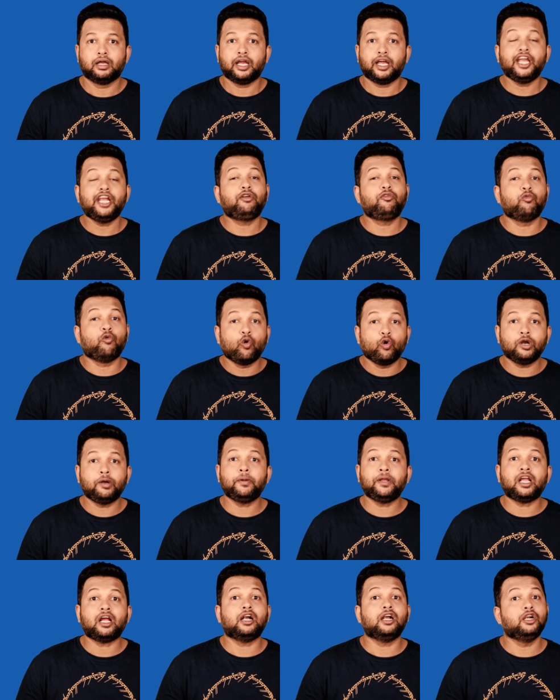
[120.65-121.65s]
it won't
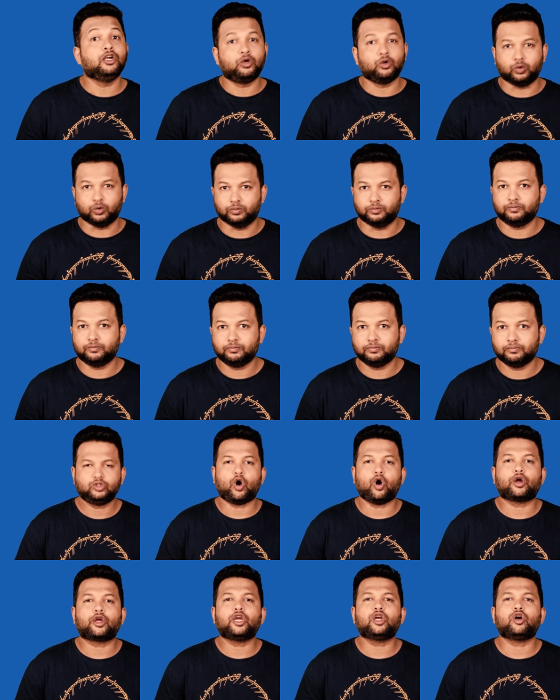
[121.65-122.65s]
be untrue.
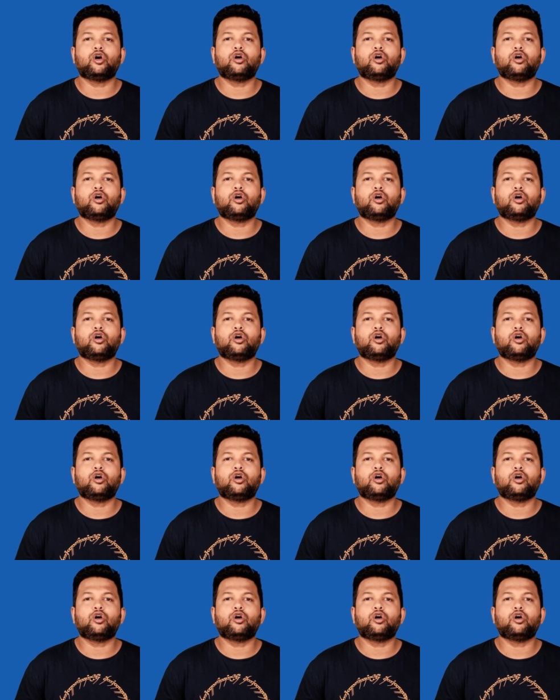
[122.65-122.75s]
Talking